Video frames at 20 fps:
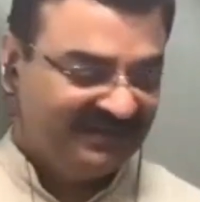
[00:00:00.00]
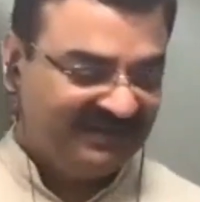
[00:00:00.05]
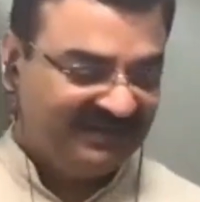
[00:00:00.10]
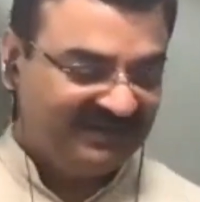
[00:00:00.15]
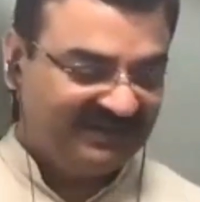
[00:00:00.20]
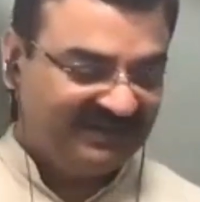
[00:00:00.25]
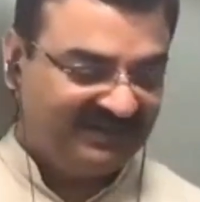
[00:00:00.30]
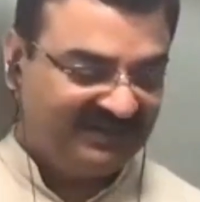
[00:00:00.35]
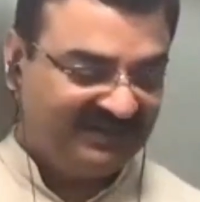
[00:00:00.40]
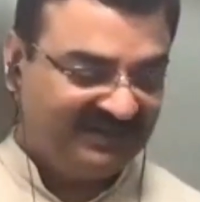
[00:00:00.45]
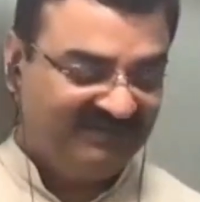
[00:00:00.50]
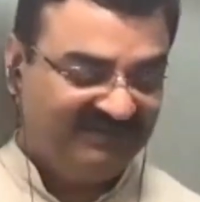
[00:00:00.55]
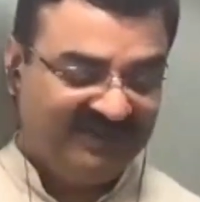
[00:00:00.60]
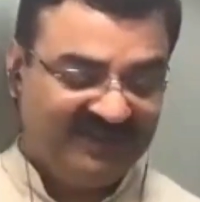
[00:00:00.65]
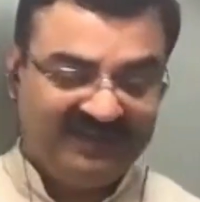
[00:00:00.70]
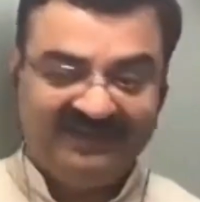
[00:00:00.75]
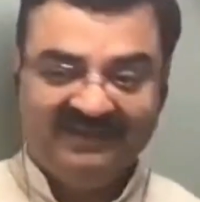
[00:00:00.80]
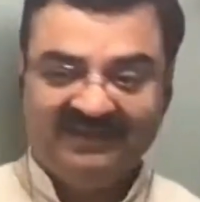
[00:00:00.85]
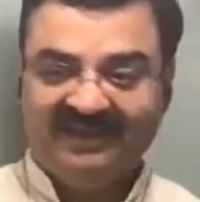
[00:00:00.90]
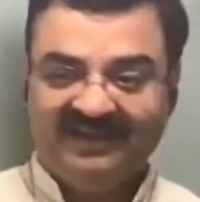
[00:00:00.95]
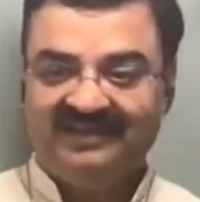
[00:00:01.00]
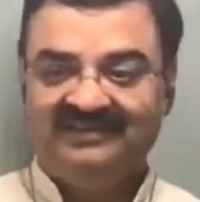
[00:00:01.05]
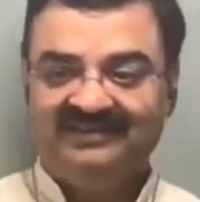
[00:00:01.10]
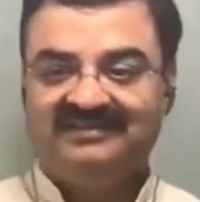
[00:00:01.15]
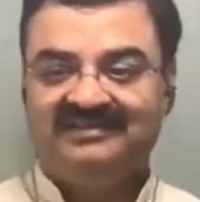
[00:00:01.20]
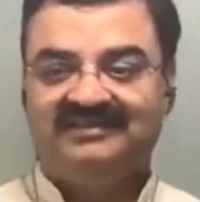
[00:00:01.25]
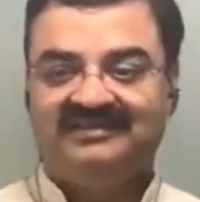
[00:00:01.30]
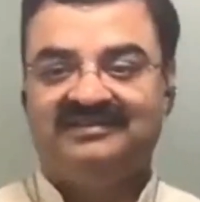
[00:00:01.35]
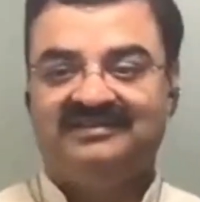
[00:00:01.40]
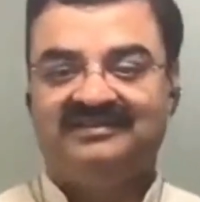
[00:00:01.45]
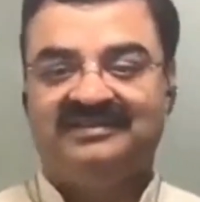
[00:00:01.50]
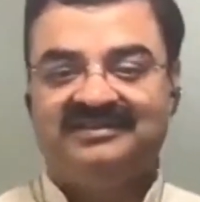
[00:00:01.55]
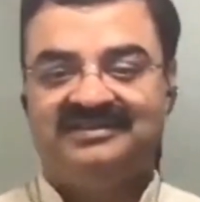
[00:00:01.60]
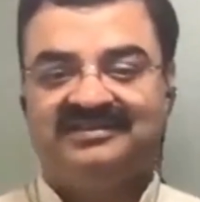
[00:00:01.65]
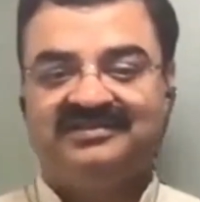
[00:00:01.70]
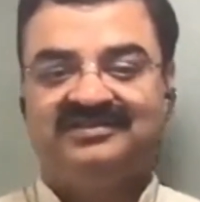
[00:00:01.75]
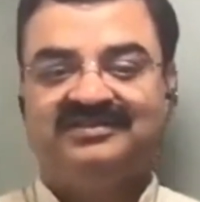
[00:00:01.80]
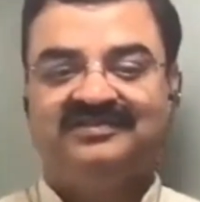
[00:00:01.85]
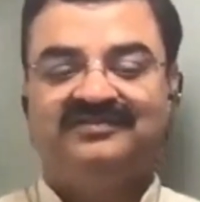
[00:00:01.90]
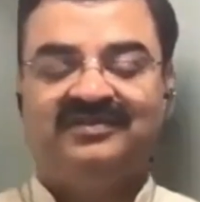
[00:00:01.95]
A very nice
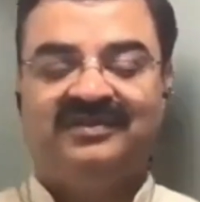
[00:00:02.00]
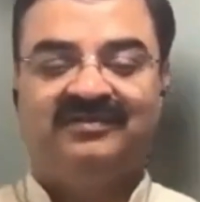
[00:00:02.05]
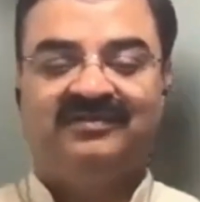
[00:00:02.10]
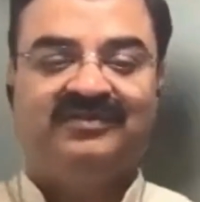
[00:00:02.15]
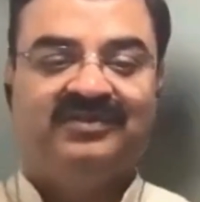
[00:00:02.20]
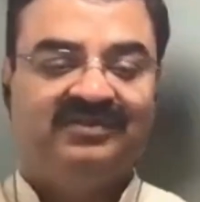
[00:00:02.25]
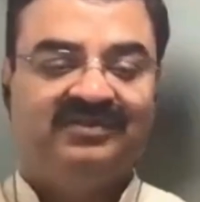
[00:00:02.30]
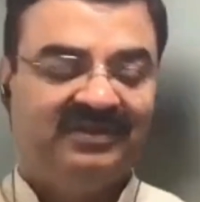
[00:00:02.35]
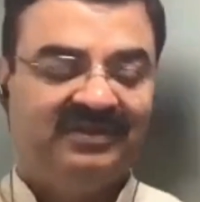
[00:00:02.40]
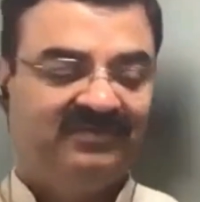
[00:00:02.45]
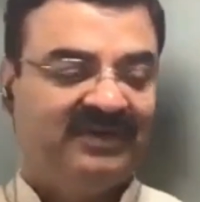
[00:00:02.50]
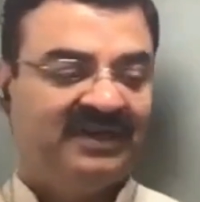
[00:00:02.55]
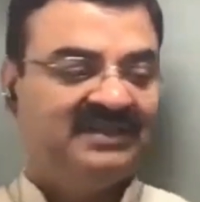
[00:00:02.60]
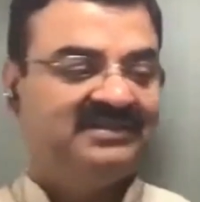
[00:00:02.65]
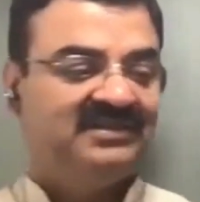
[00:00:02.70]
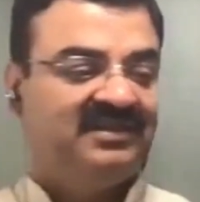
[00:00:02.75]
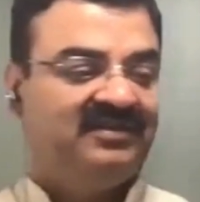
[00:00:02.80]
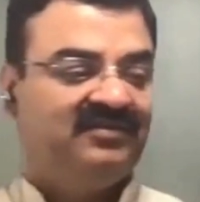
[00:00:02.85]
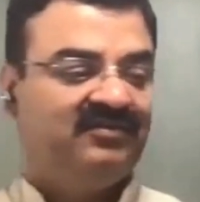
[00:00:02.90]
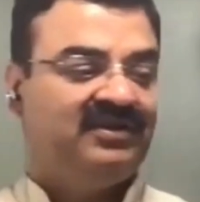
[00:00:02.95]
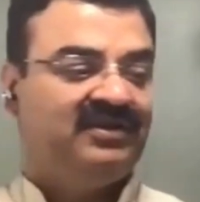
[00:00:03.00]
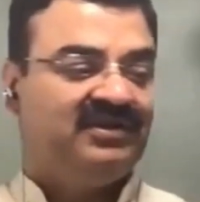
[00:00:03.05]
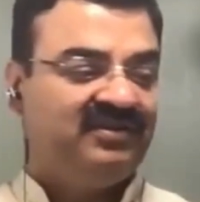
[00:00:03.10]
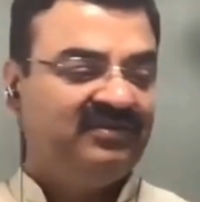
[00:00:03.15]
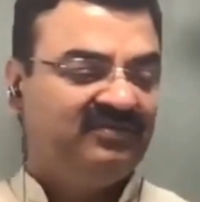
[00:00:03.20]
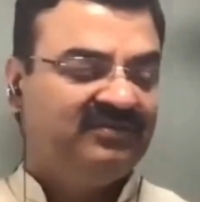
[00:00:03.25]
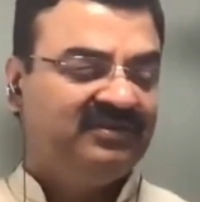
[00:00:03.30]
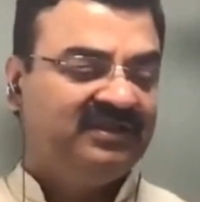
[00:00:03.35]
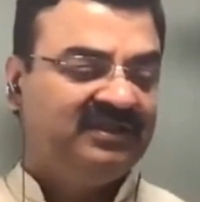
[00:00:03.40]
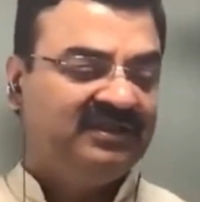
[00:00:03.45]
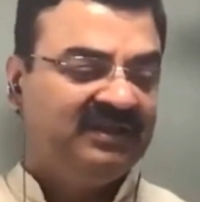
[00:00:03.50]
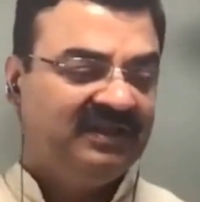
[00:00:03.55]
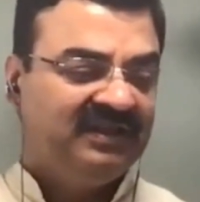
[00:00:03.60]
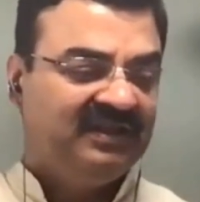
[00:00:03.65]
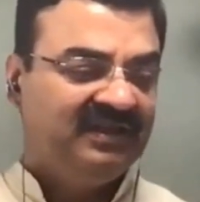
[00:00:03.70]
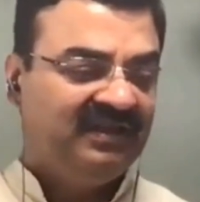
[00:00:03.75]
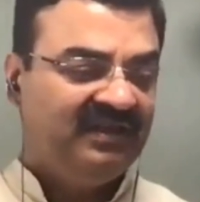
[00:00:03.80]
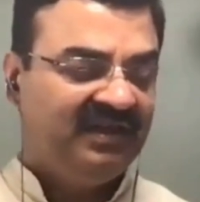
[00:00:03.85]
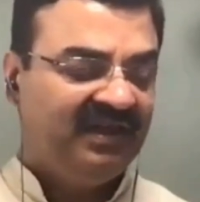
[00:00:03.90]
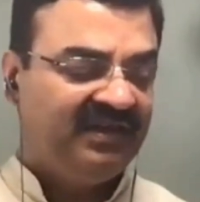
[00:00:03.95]
suggestion from you, Deepanjali, what you would
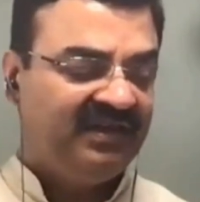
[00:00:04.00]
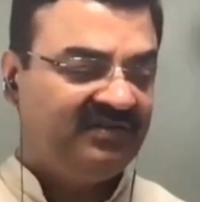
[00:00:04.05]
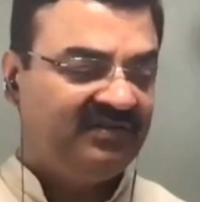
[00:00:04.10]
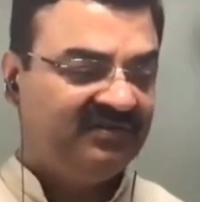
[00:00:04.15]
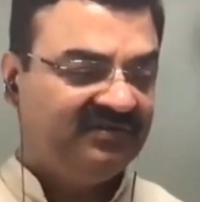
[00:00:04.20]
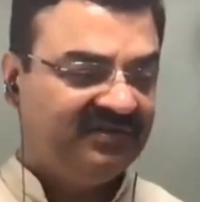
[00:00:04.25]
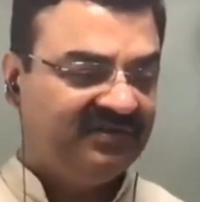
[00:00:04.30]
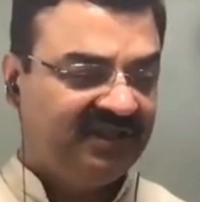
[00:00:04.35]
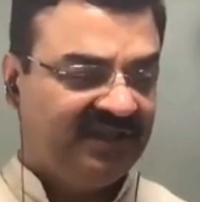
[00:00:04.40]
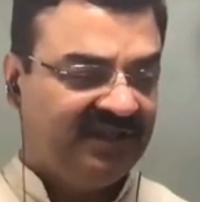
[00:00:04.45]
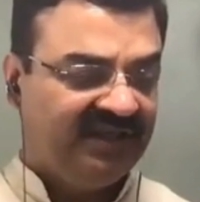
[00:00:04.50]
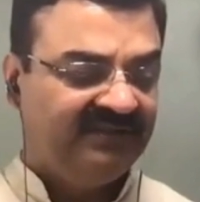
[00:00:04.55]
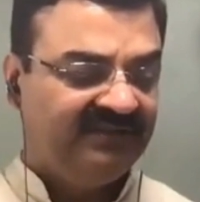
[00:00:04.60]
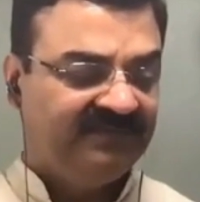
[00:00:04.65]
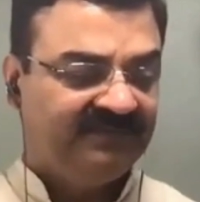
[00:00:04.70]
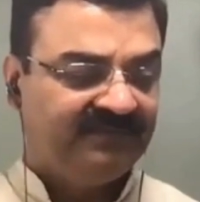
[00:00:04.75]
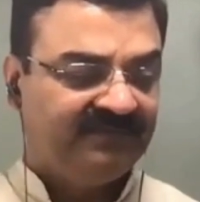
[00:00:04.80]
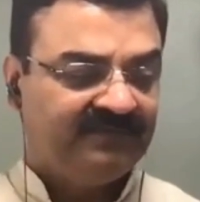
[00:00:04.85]
like to see